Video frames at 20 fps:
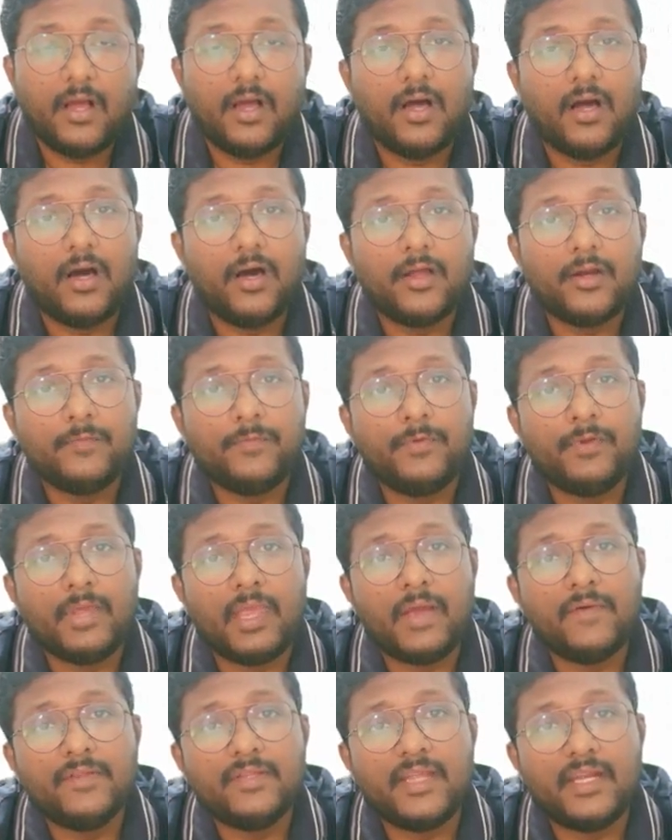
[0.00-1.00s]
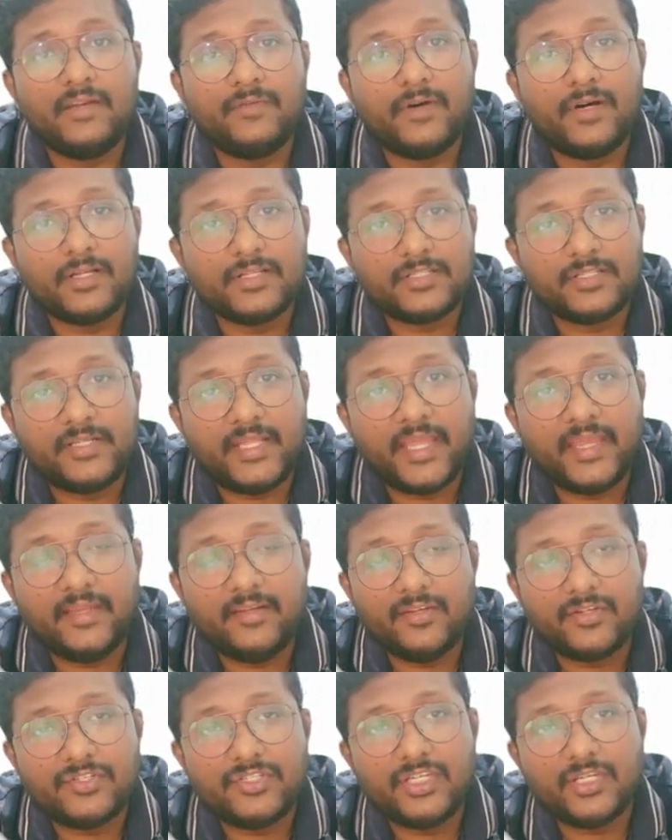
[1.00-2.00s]
Or if you have the advanced
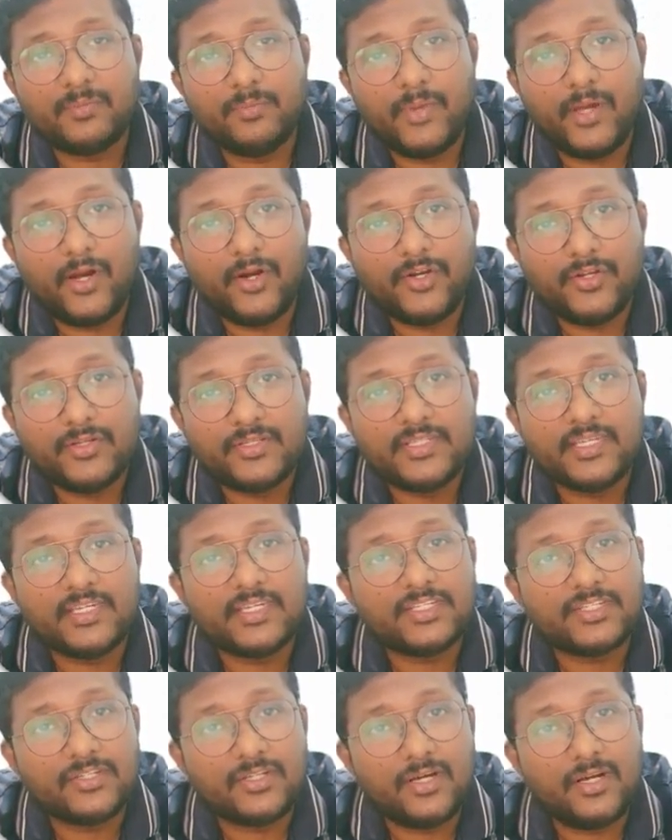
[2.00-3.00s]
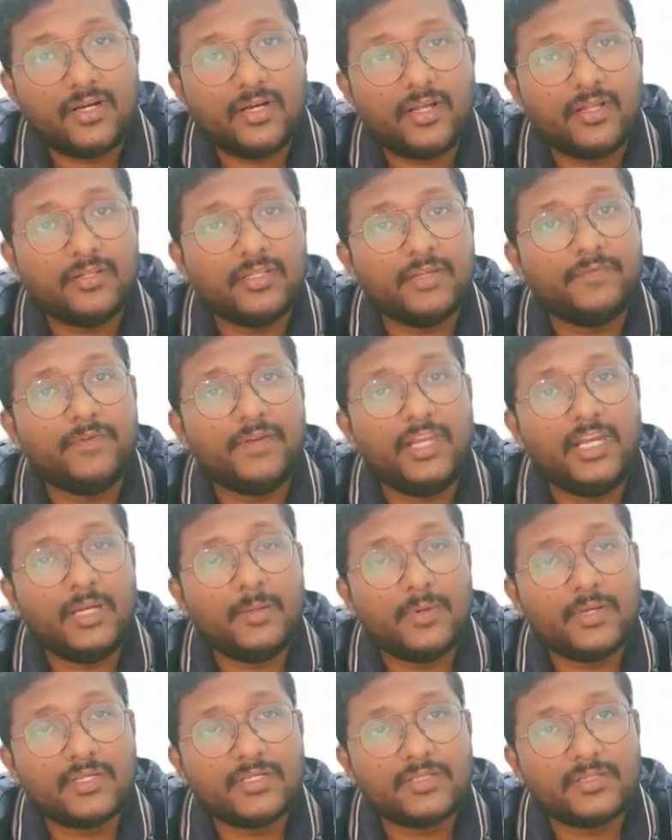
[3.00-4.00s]
diagnostic modules installed on the
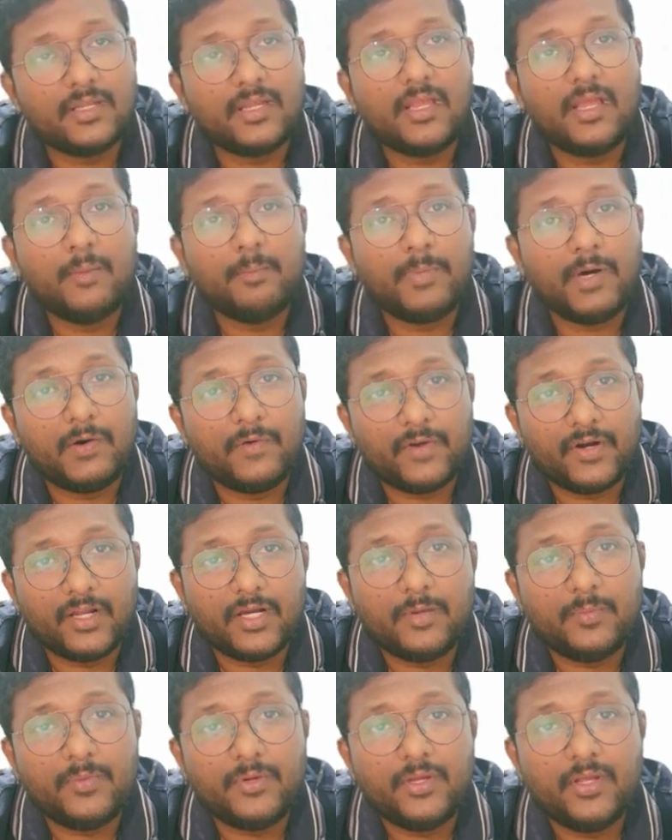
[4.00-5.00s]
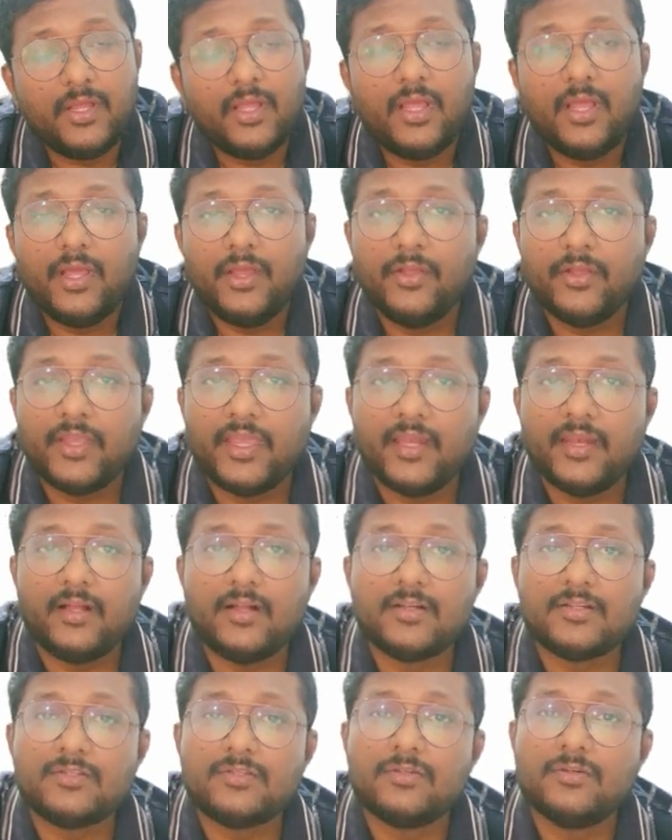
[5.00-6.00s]
Fieldbus Power Hub, you can
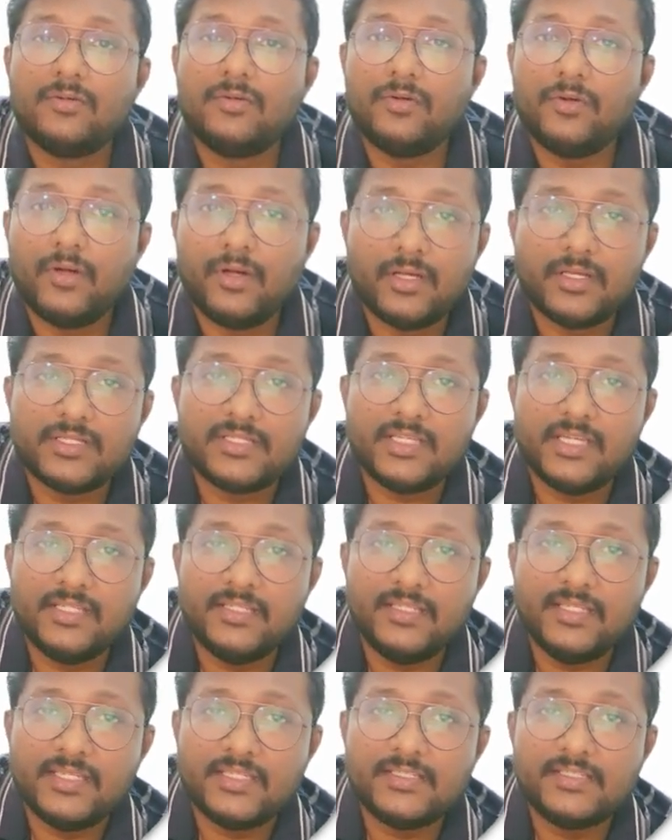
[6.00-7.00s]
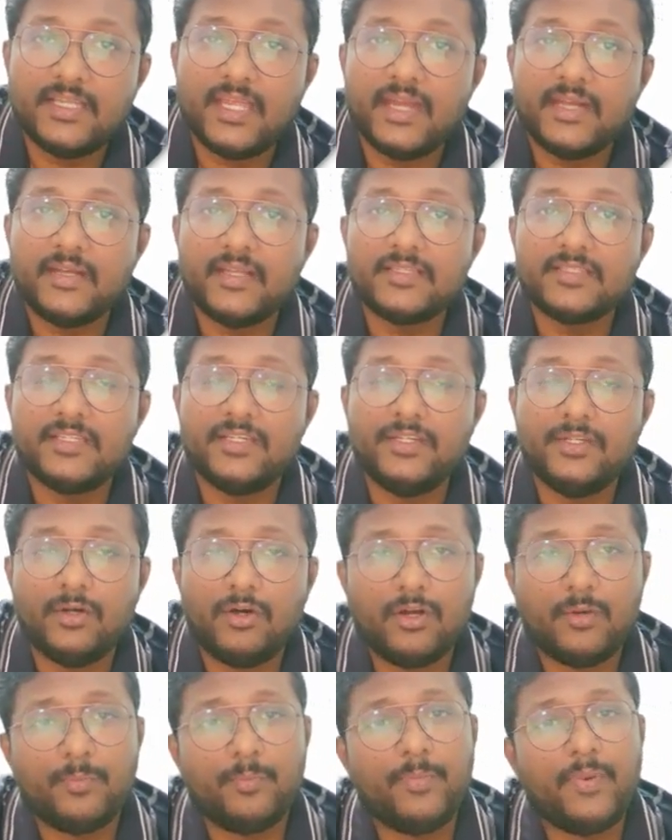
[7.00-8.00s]
also see this status in
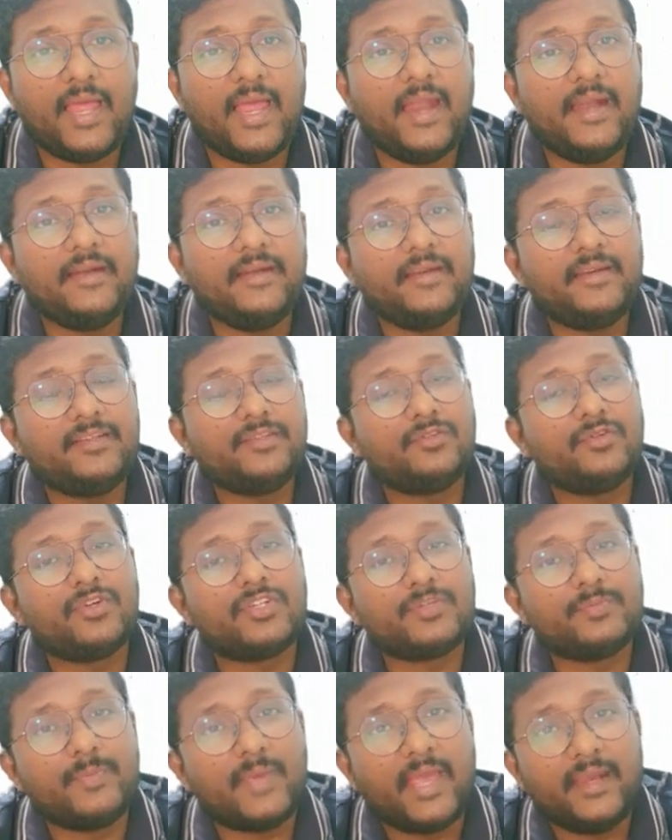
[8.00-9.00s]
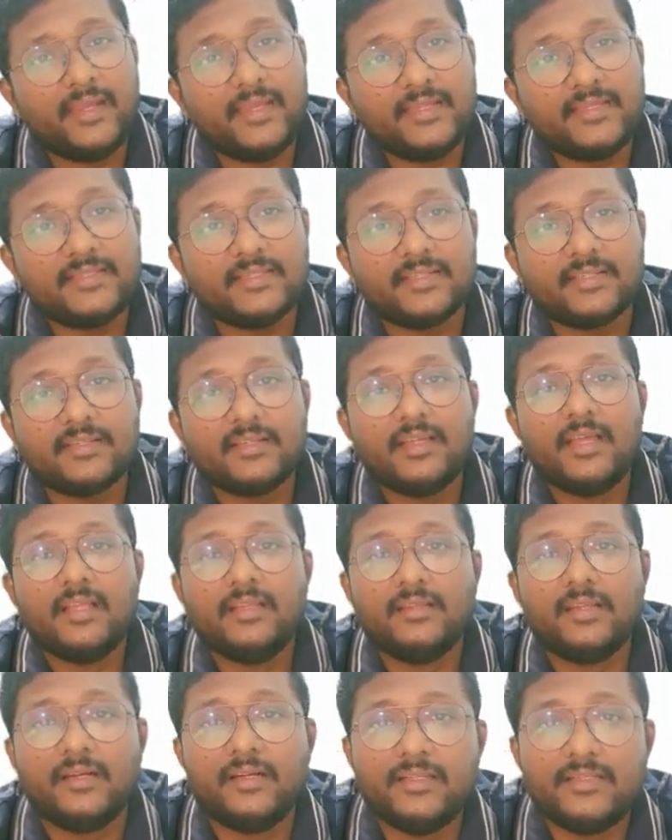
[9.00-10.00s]
your plant resource manager.
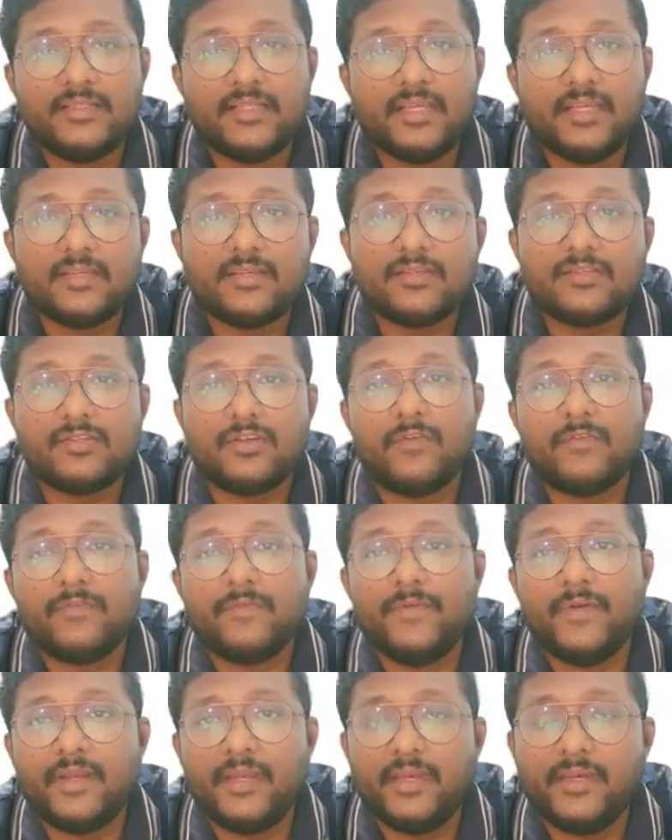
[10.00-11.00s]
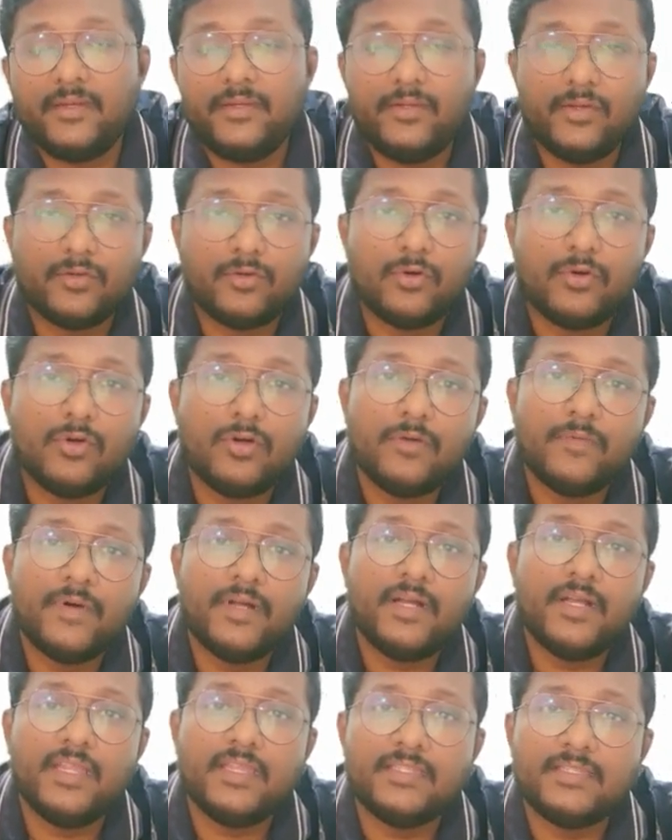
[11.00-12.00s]
That is a software in
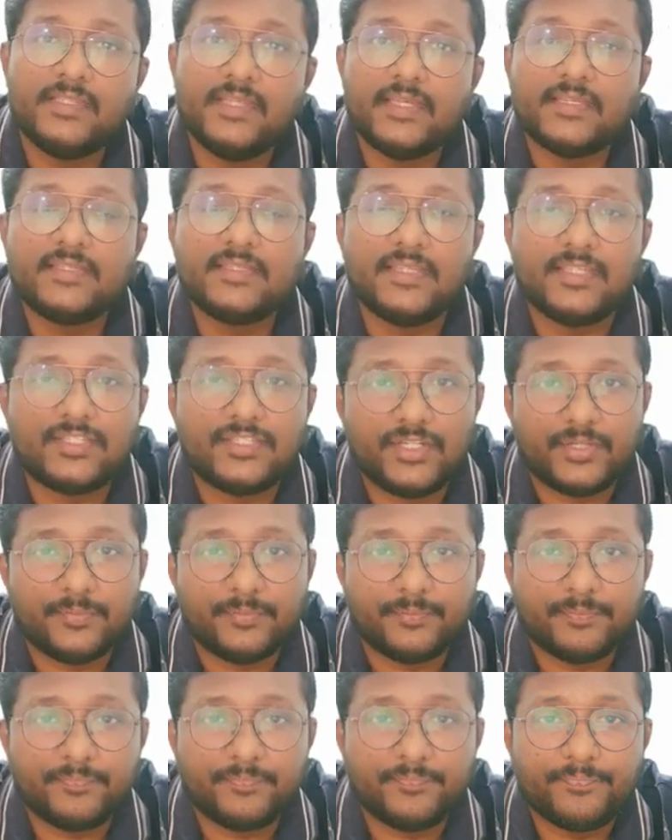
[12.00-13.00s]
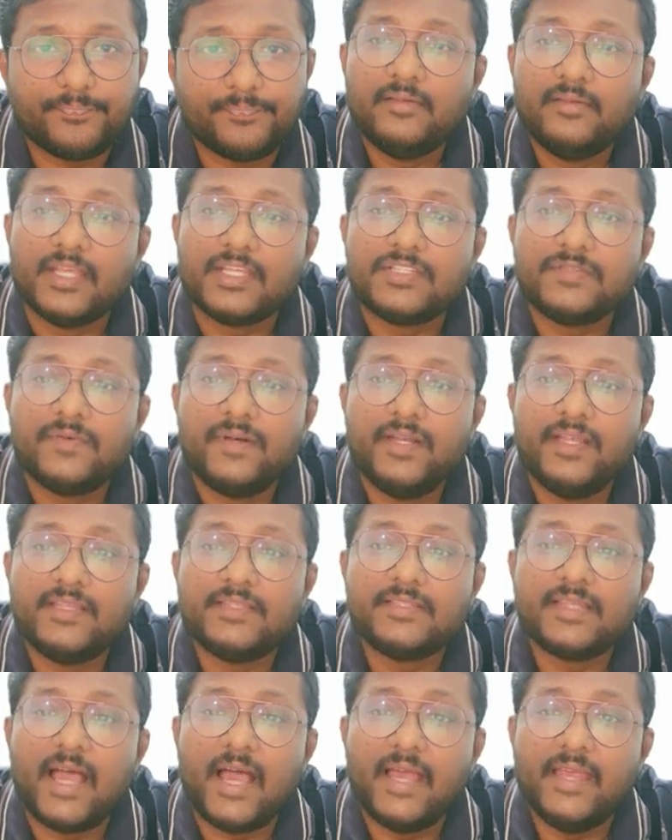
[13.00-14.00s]
Yokogawa DCS system. Next one
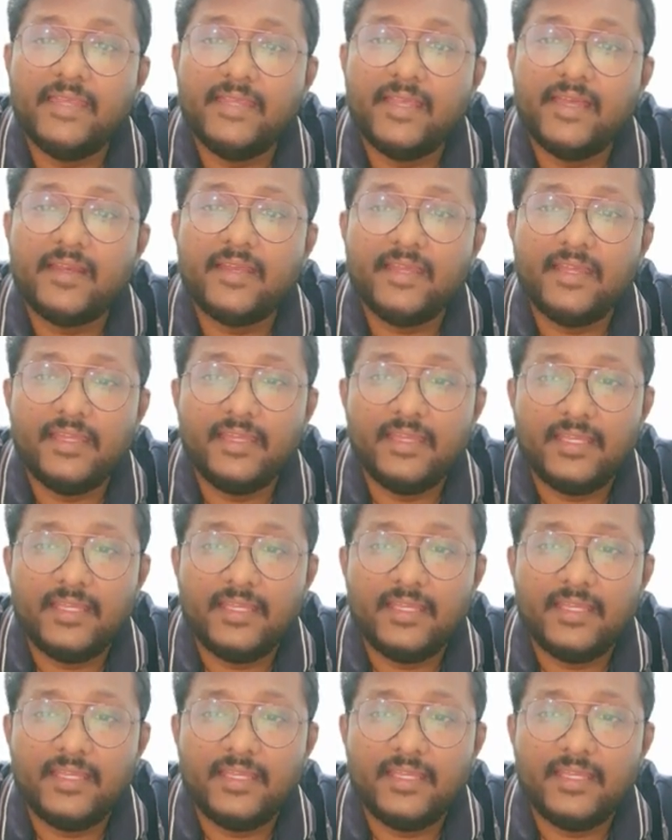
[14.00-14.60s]
is higher